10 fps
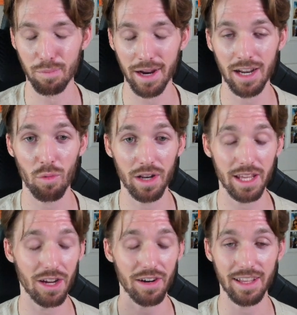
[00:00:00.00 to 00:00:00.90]
might not want
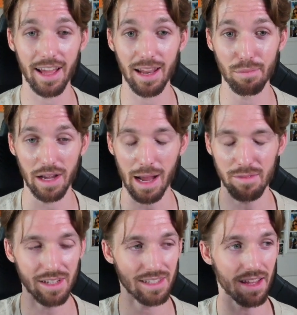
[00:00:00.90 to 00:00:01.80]
to hear it again, but I'm
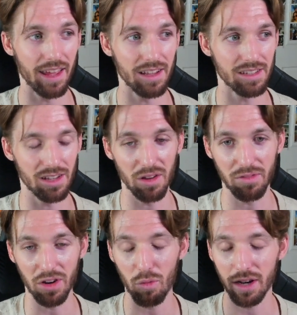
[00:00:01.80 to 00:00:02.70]
gonna just say it. So
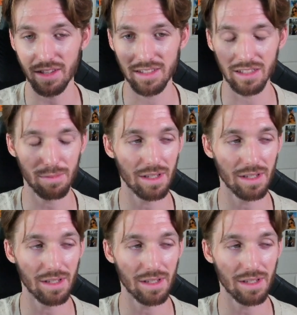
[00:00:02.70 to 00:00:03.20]
if you don't want to listen to me